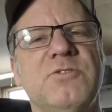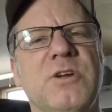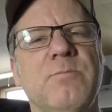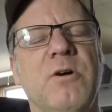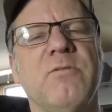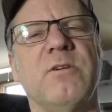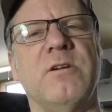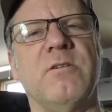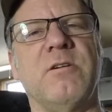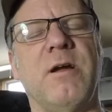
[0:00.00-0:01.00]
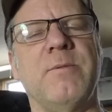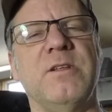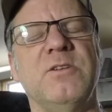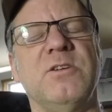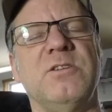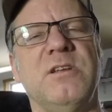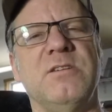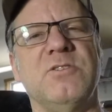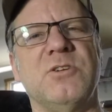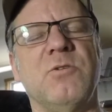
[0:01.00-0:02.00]
jump over and I'll grab an
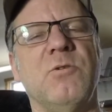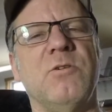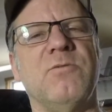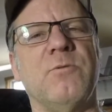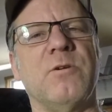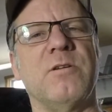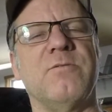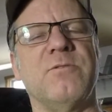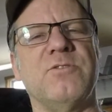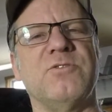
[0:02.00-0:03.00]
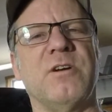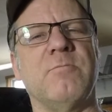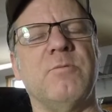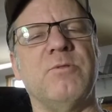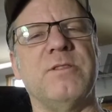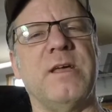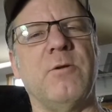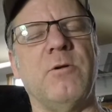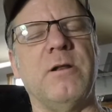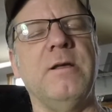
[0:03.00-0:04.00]
ignition coil for the truck, and we'll put that
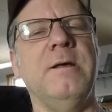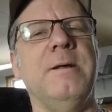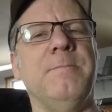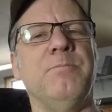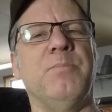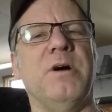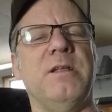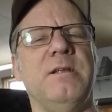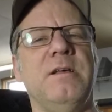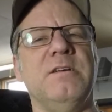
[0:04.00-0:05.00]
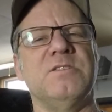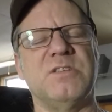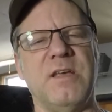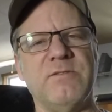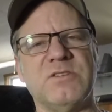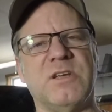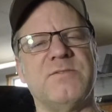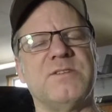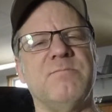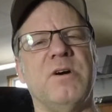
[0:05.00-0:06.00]
on. But save
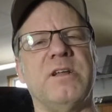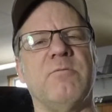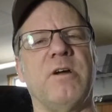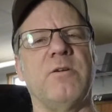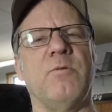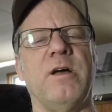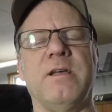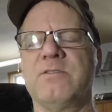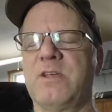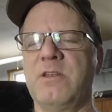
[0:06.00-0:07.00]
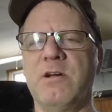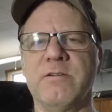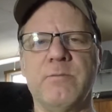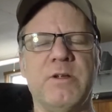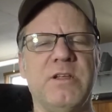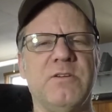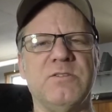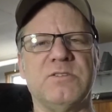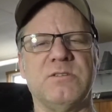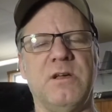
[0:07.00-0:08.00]
yourself some money right away, because I know everybody goes,